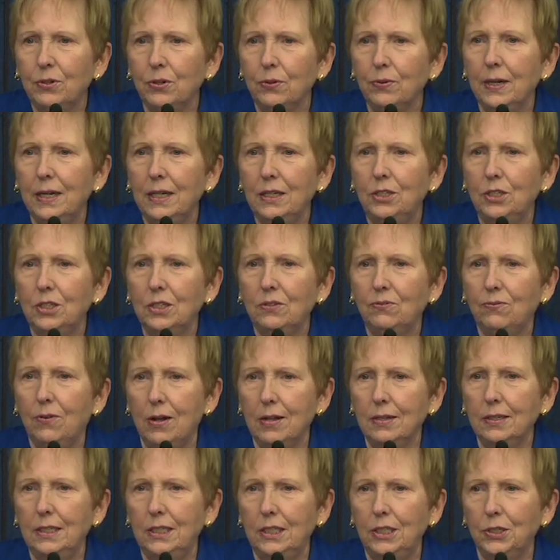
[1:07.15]
courageous
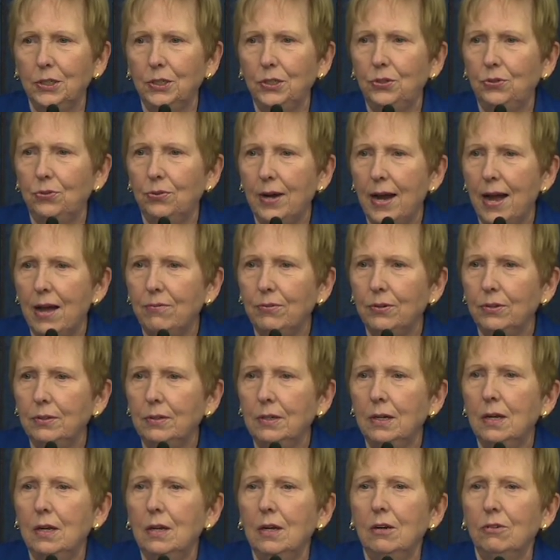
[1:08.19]
volunteers traveled